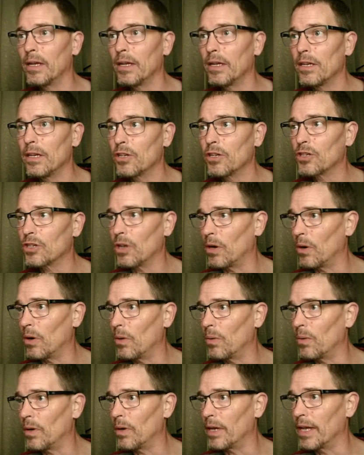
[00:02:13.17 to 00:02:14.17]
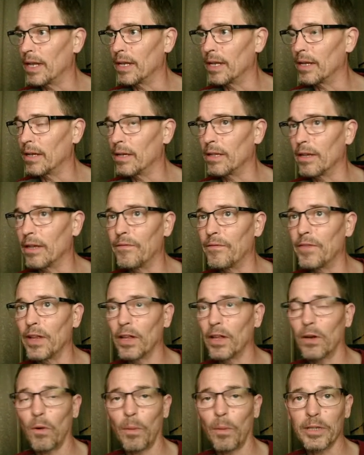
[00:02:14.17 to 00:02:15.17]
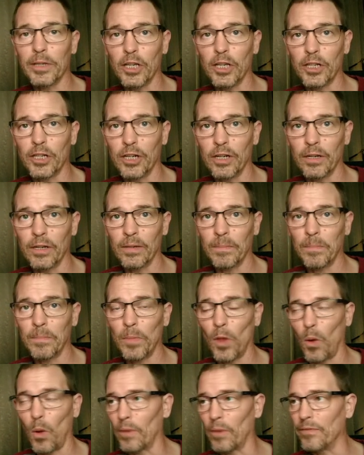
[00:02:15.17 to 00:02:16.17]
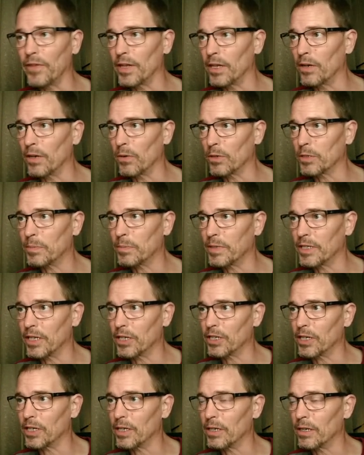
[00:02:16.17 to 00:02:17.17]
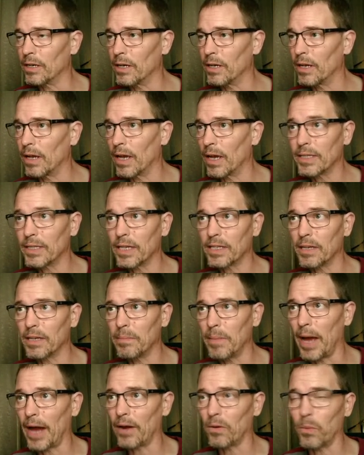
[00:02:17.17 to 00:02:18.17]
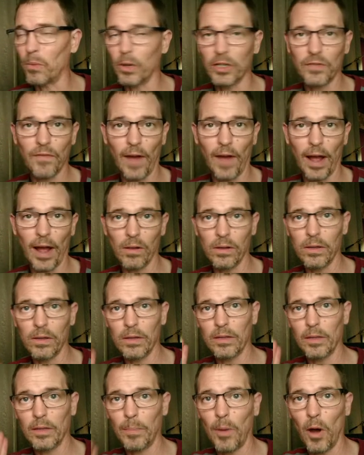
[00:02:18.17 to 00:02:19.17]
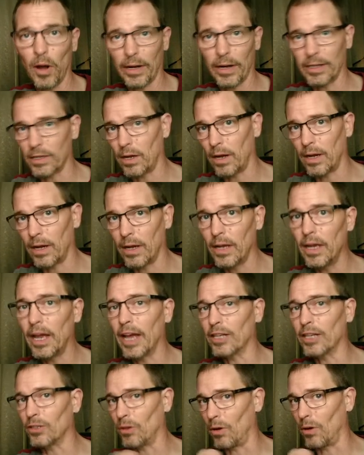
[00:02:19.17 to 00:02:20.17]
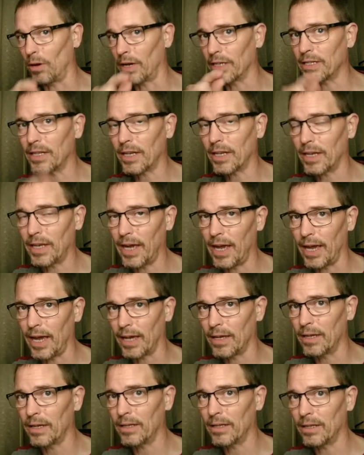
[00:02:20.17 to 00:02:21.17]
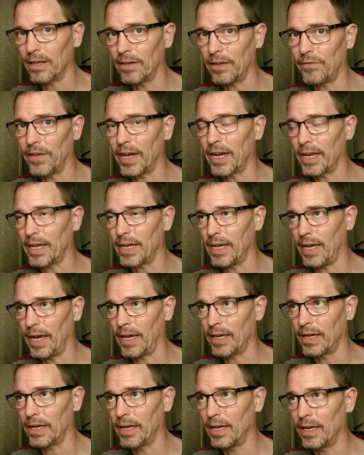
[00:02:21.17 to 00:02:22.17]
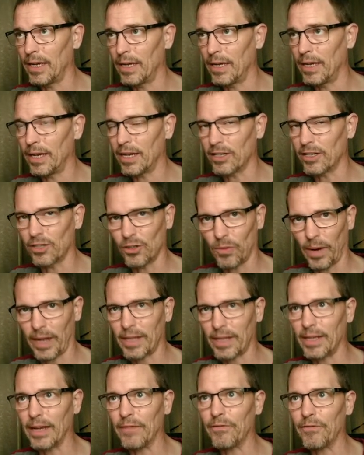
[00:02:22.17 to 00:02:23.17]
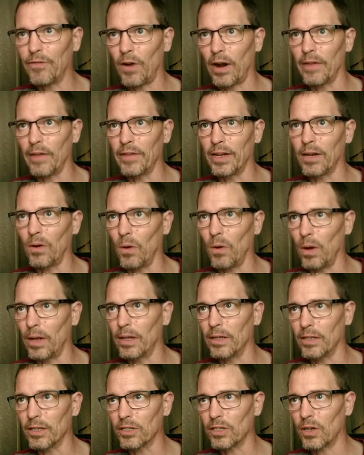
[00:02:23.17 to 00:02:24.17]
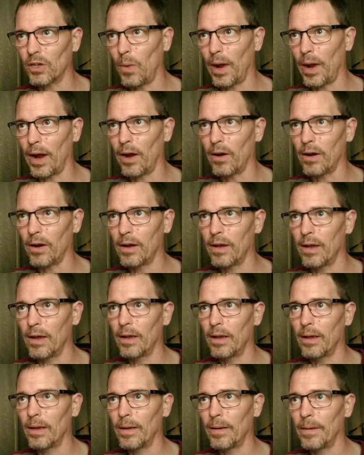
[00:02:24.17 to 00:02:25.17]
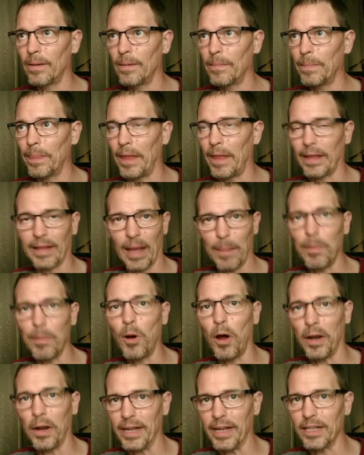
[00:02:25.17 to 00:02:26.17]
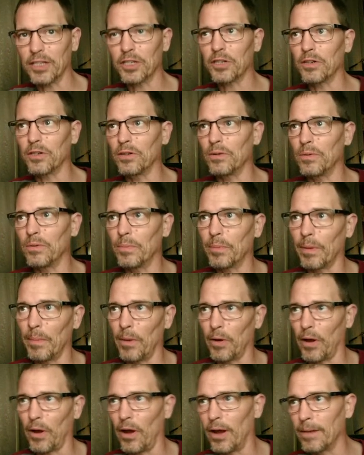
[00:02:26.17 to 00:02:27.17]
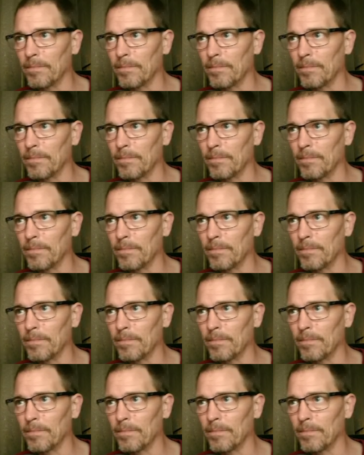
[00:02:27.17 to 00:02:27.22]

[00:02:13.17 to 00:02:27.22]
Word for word: So in the Philidor position or Philidor's position, it doesn't matter which file the pawn is on, as long as the king, the defending king, is directly in front of it on the square that that pawn needs to promote on.